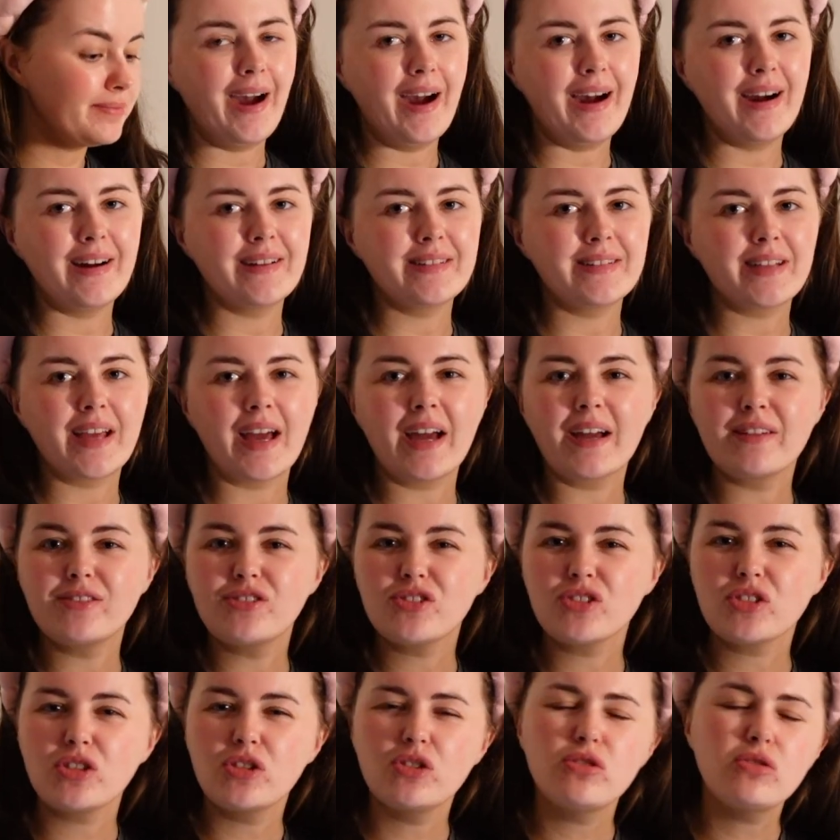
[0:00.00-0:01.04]
and I'm
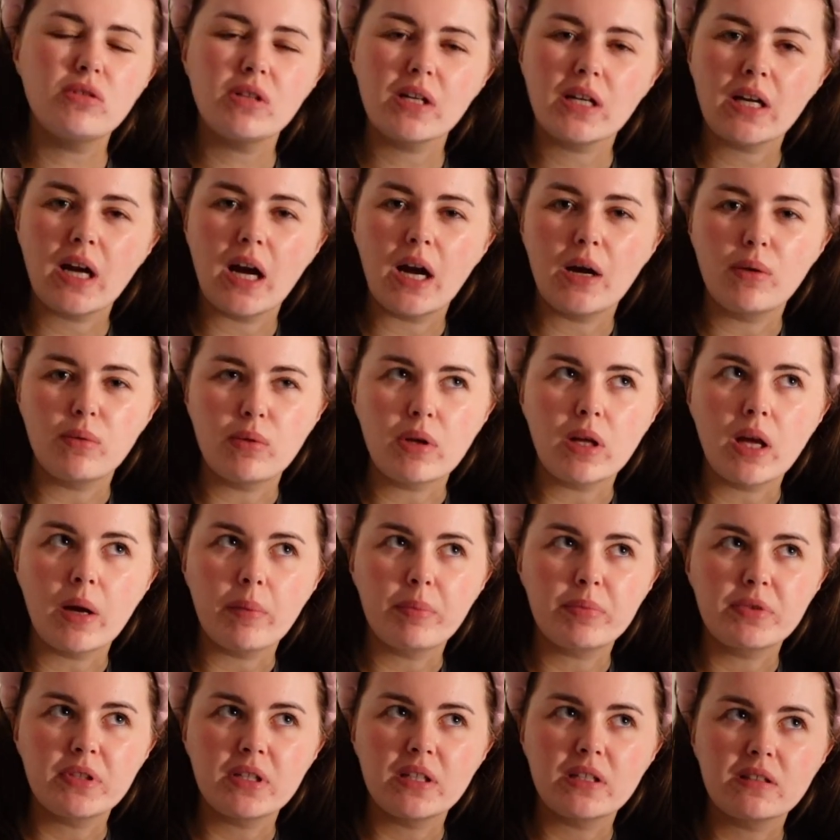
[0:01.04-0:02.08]
just gonna do like hourly
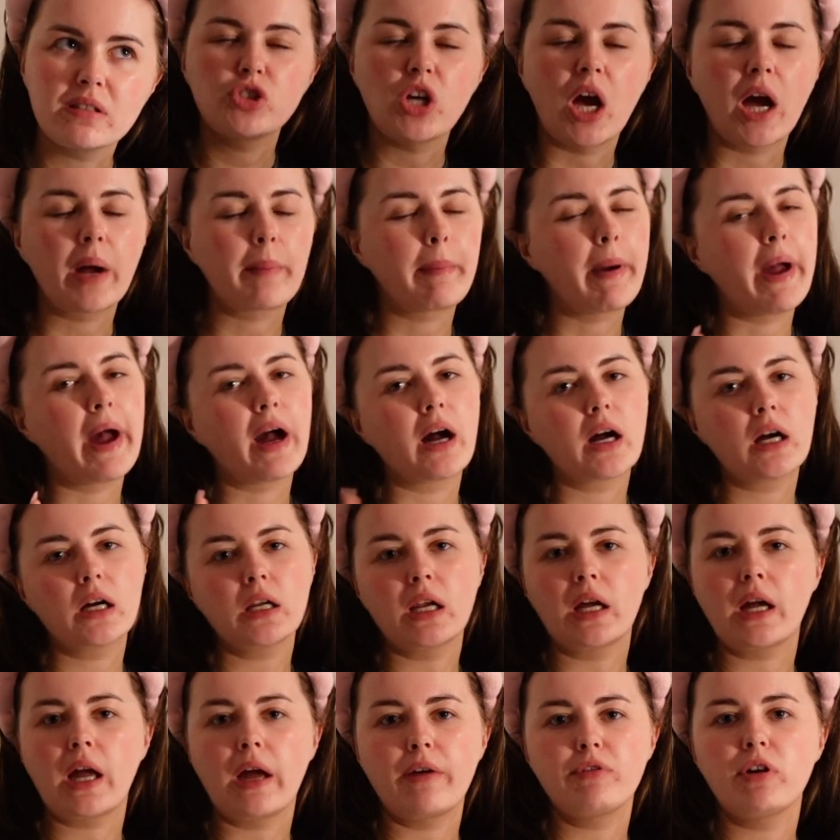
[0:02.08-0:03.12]
updates, check back
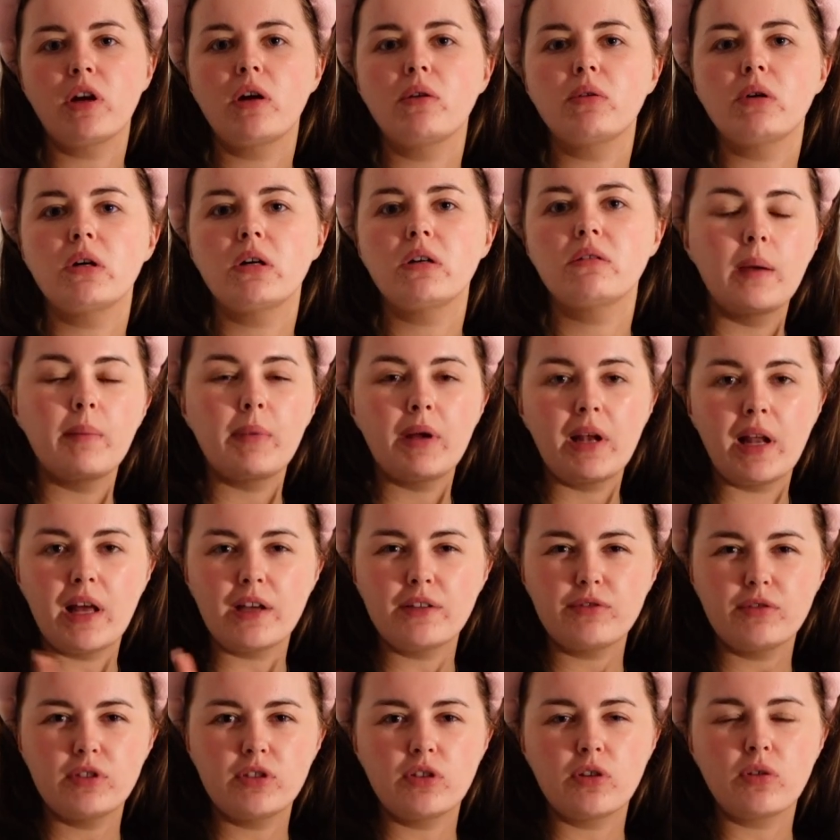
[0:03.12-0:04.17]
like every hour. In my
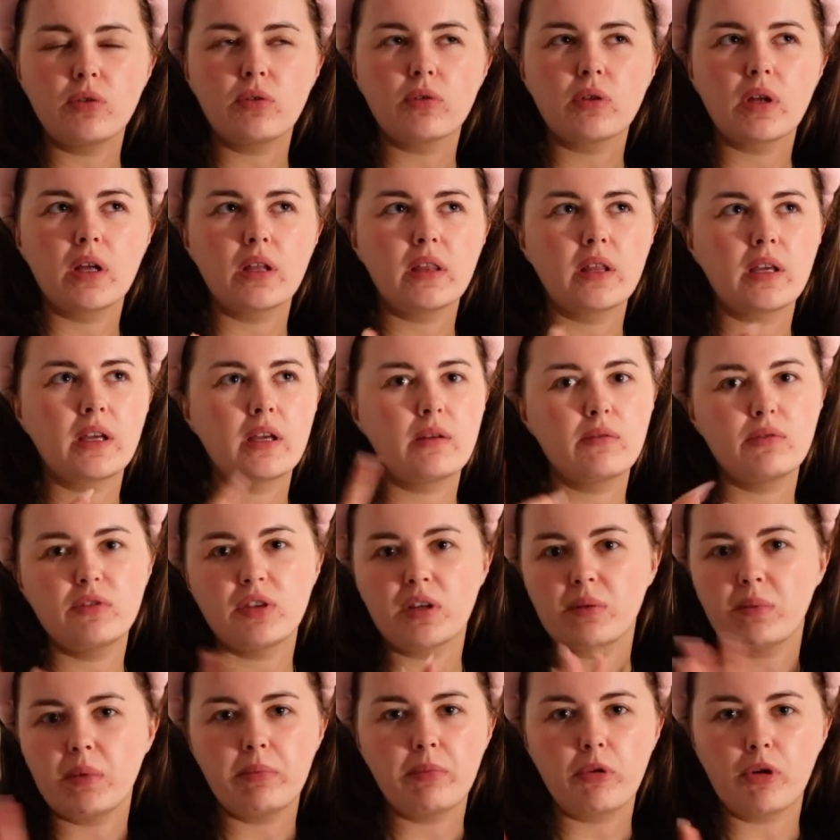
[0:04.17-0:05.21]
last video, I think it was
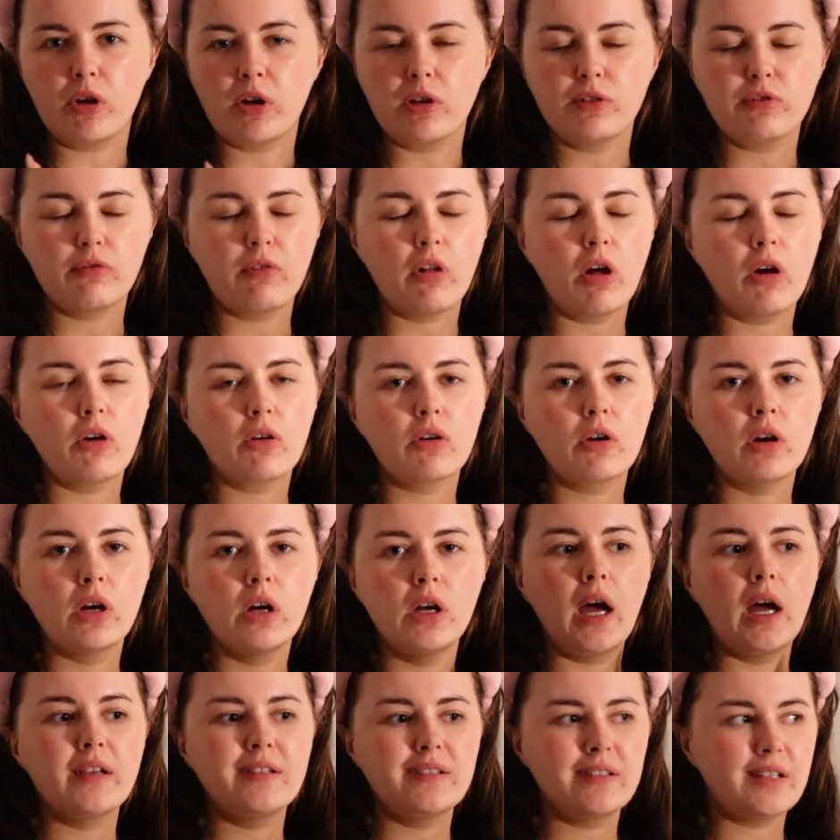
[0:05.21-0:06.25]
like my bookish vlog,
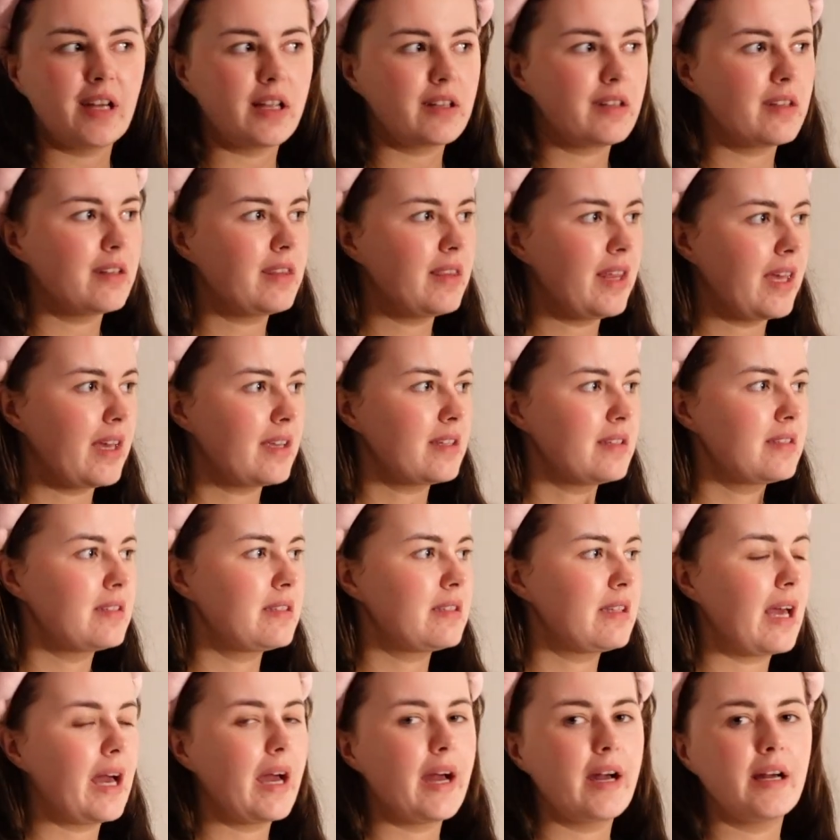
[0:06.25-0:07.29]
I started
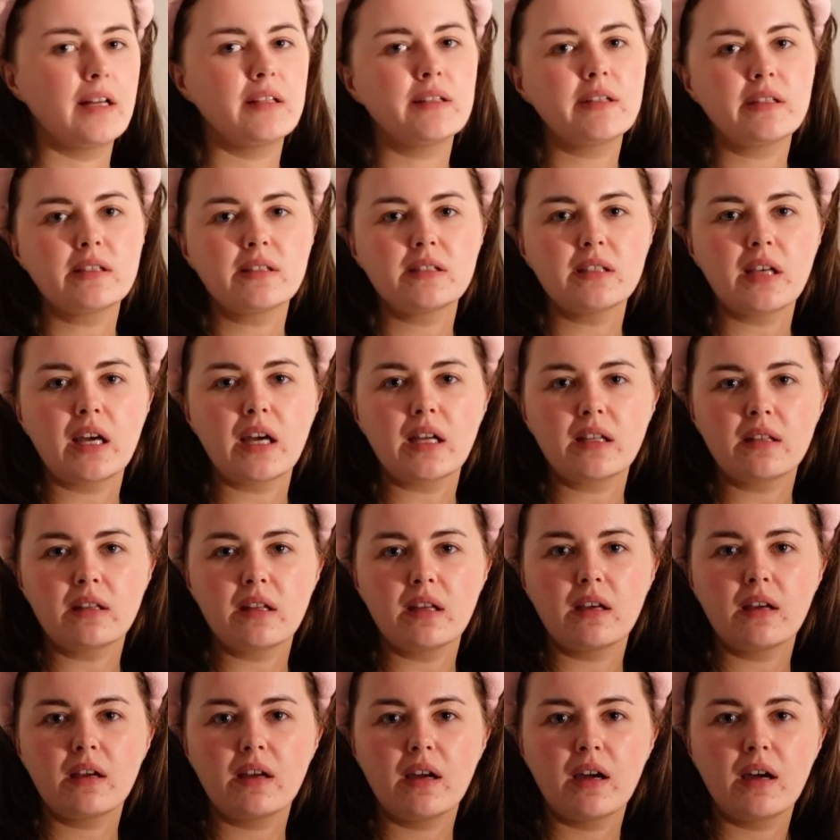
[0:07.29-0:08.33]
this and I said
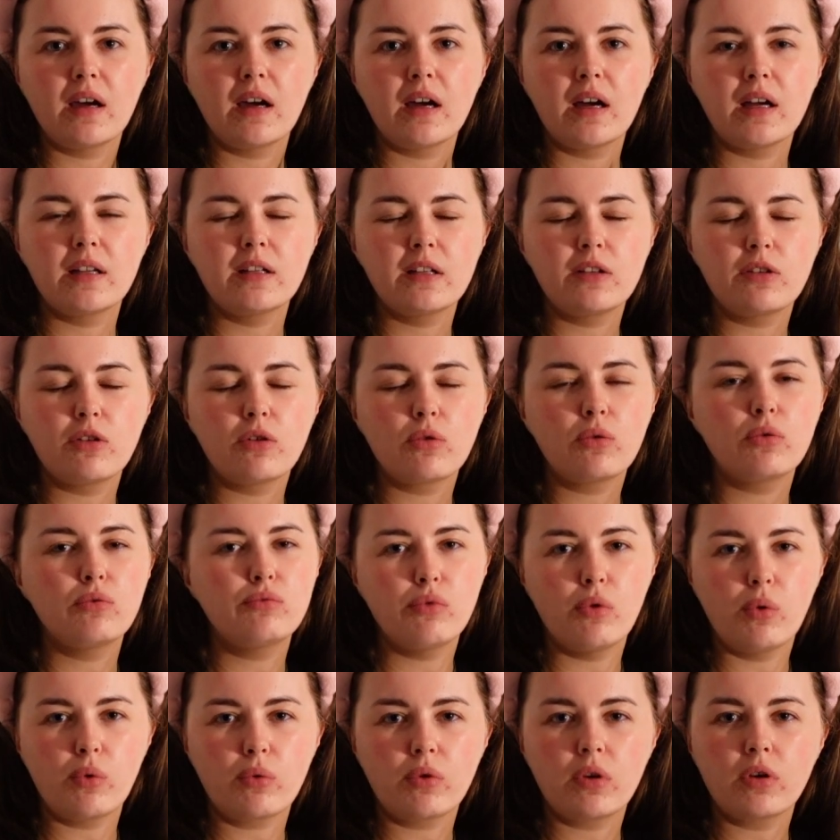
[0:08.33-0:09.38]
that I didn't know who
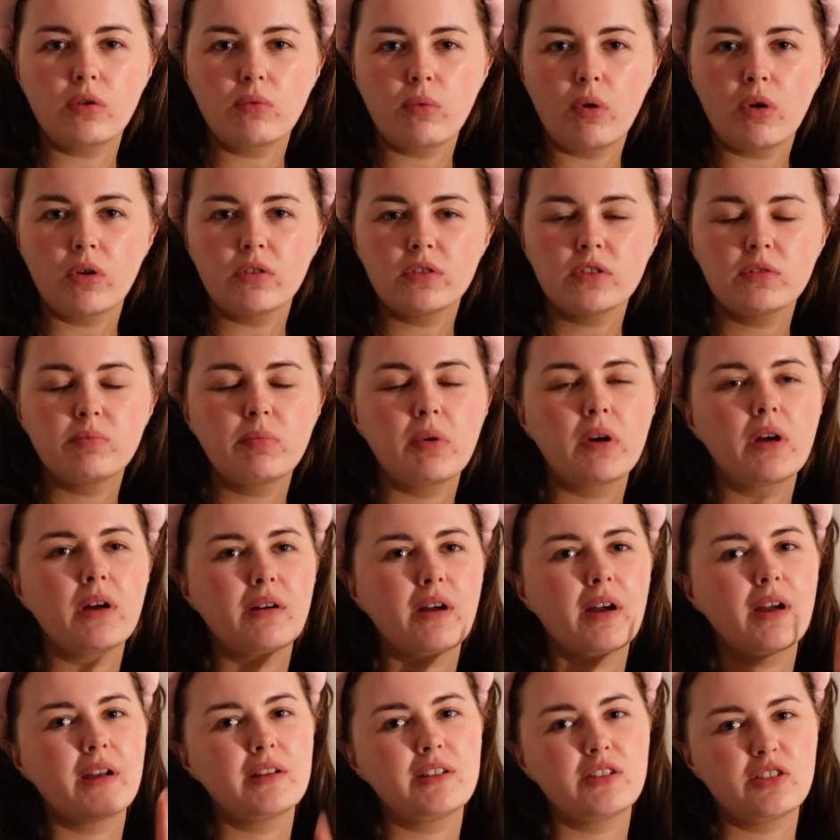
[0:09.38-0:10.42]
Ronan was, but
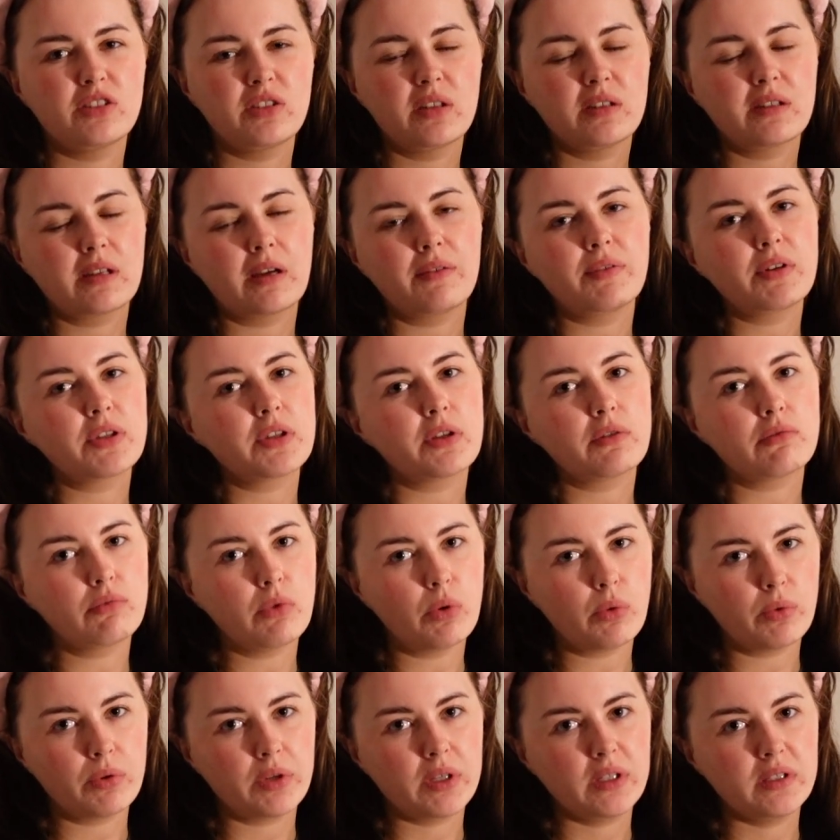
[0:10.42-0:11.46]
I just discovered that
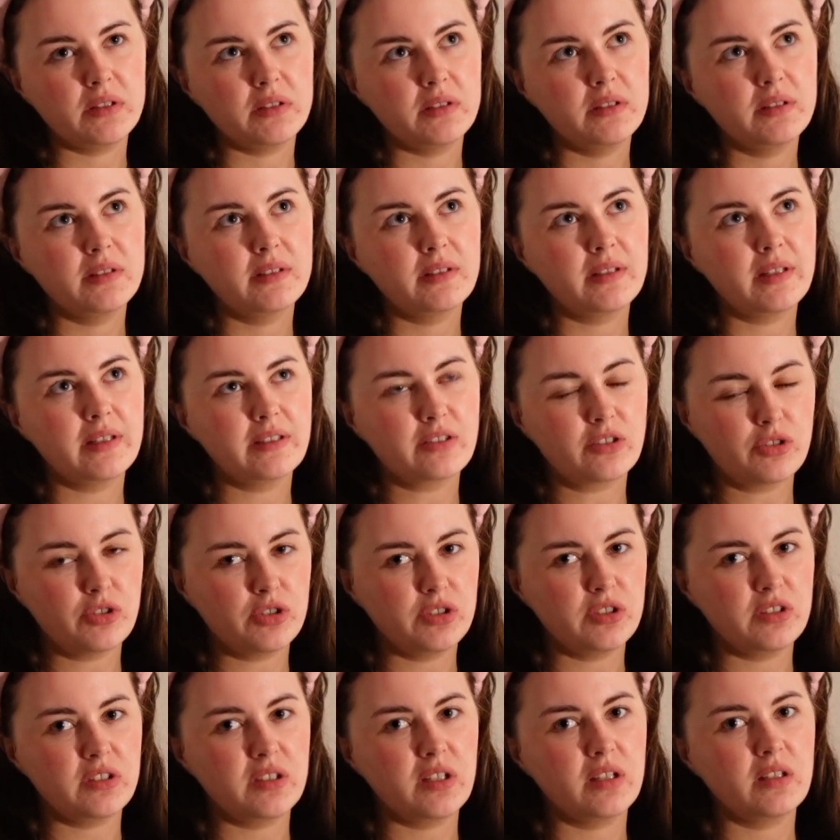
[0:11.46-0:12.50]
Ronan is
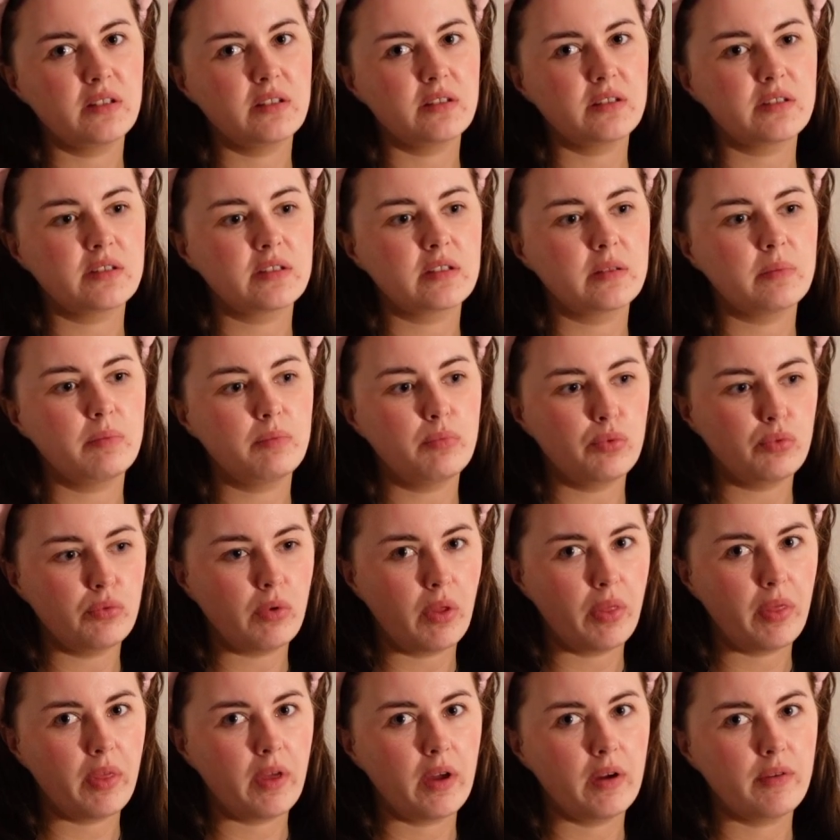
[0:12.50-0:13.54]
Christian's
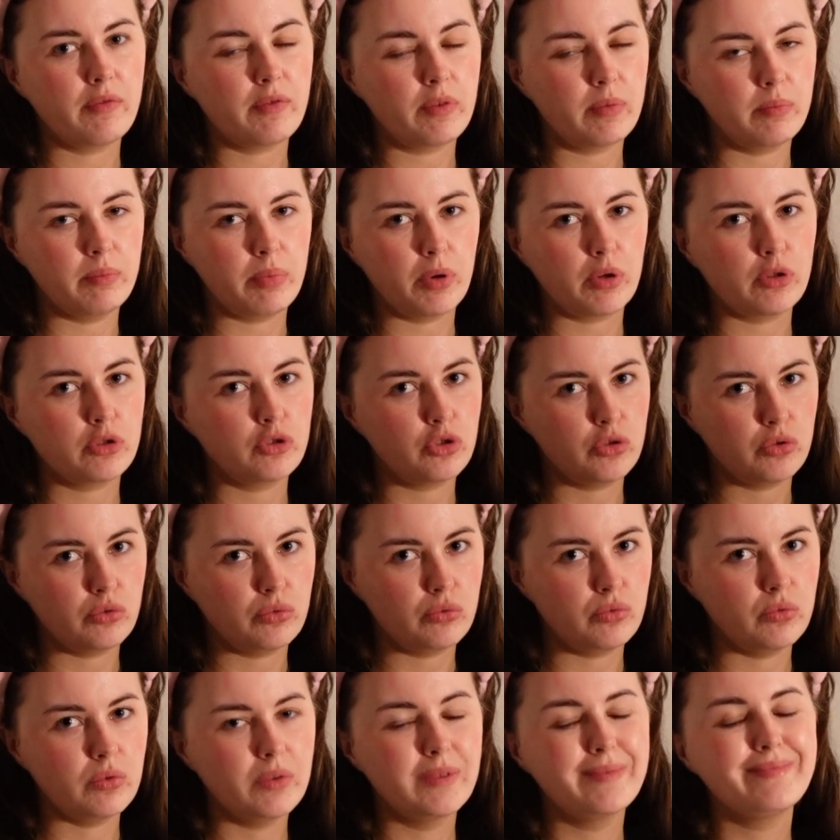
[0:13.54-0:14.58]
brother from book
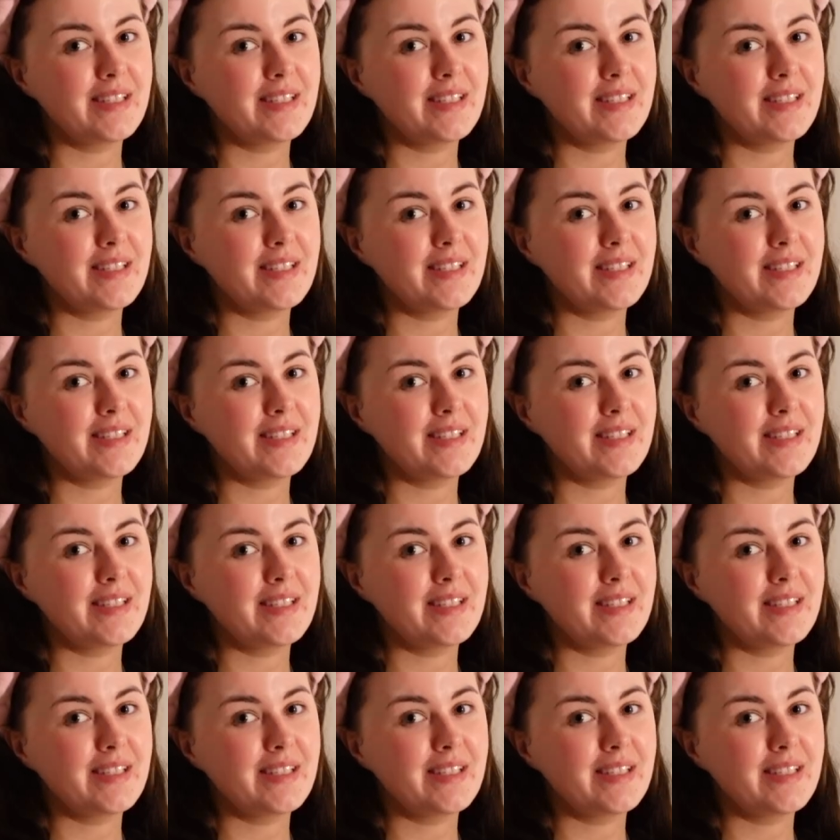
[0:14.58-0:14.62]
2.